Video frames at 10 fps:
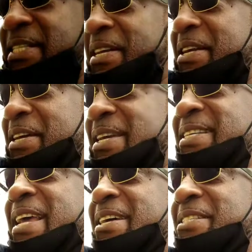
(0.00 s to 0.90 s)
this shit there. He
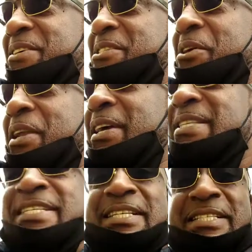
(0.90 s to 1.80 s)
damn sure is enjoying it
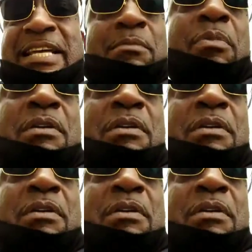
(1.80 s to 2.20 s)
because he doesn't like the